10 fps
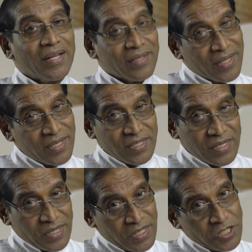
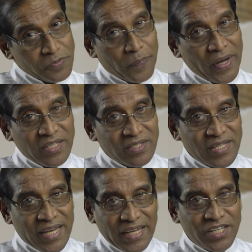This splits
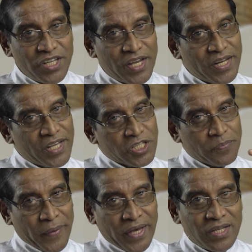the interior
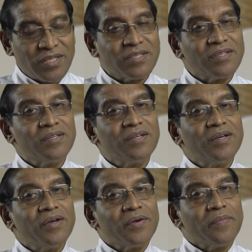space
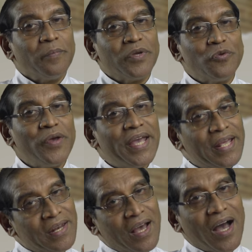
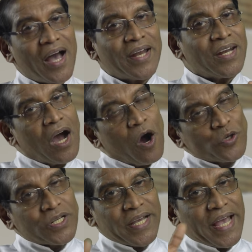between an
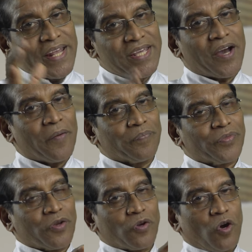outer area
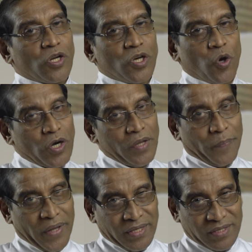called the holy
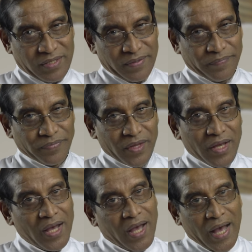place
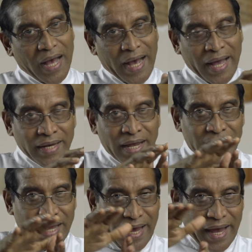and
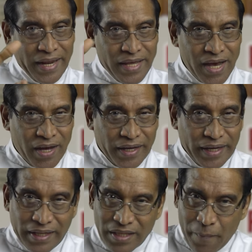an area
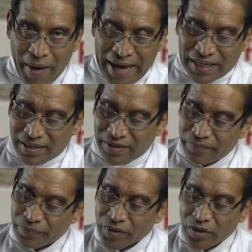in the back,
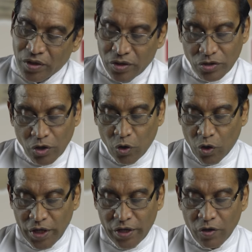the
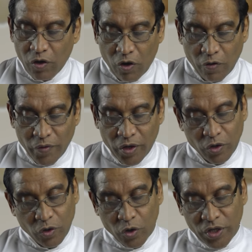holy of
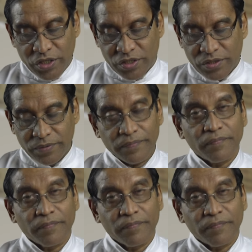holies.